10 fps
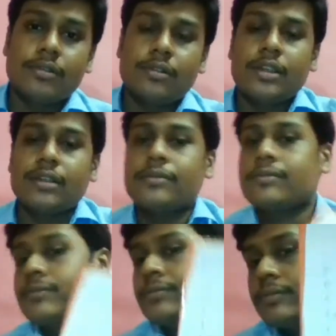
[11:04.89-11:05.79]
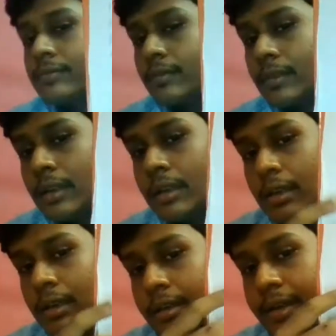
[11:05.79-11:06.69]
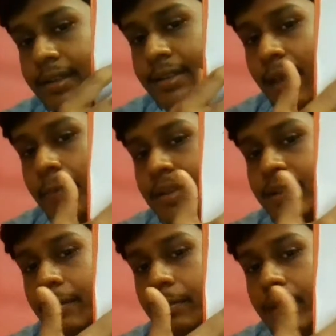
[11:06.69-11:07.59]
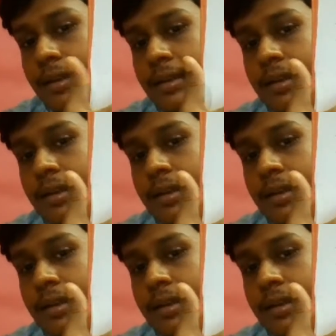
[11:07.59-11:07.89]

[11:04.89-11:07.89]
Okay, next, semi-skimmed milk.